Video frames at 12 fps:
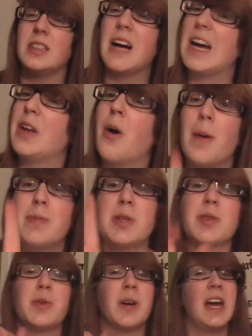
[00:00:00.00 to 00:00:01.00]
Oh, I know, I'm
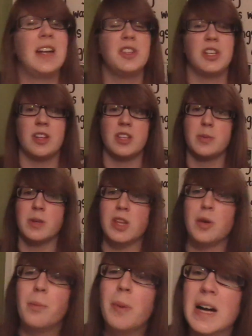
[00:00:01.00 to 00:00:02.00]
so sorry I had to share this with
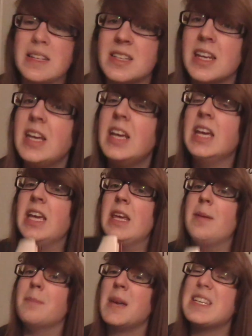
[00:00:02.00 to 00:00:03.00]
you, but
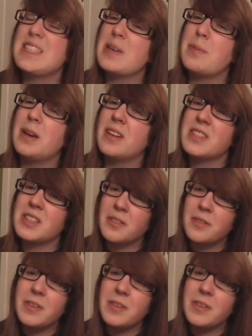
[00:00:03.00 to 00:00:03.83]
he makes the appearance in a